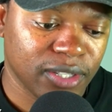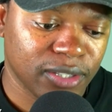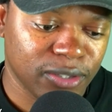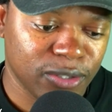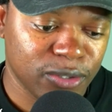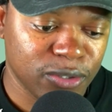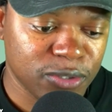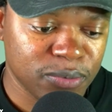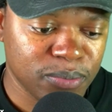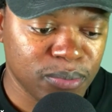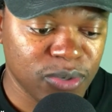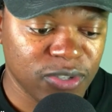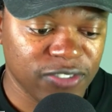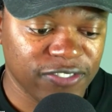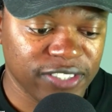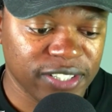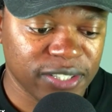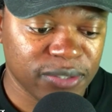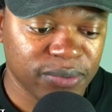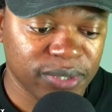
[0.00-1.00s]
Those
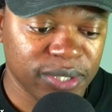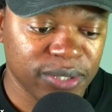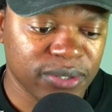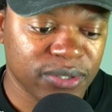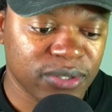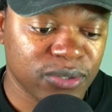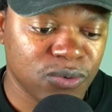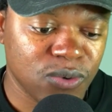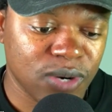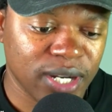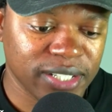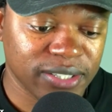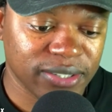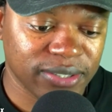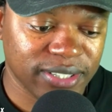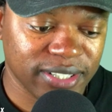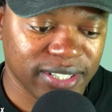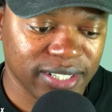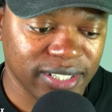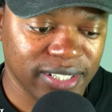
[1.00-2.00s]
movies we used to watch on
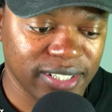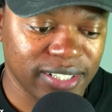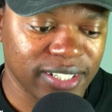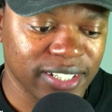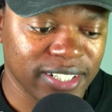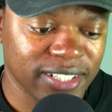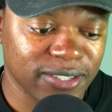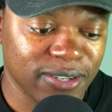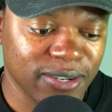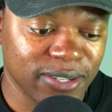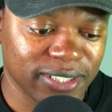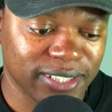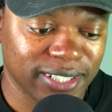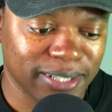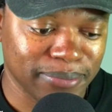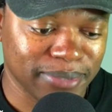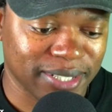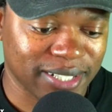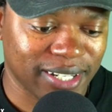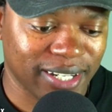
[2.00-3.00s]
CDs got
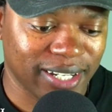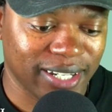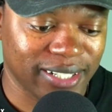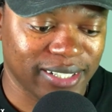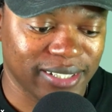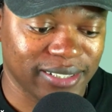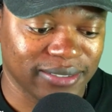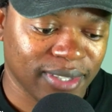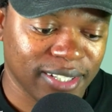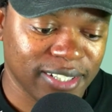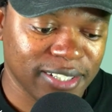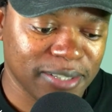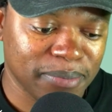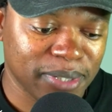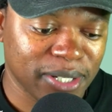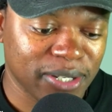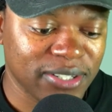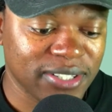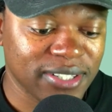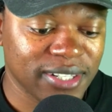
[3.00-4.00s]
them scared. It's
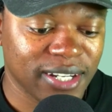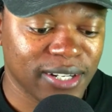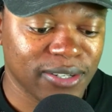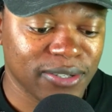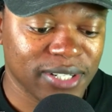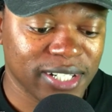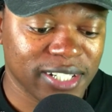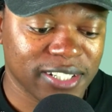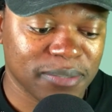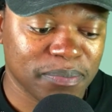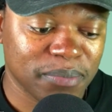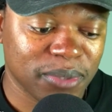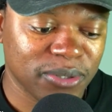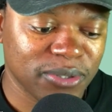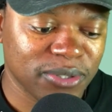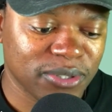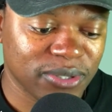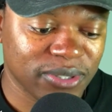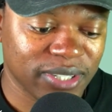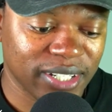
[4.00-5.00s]
because they are not
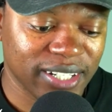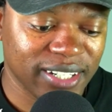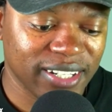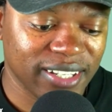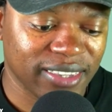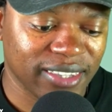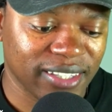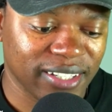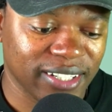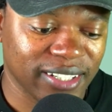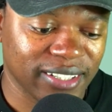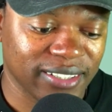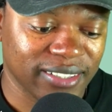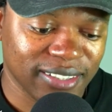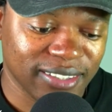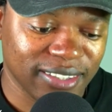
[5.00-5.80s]
exposed to anything.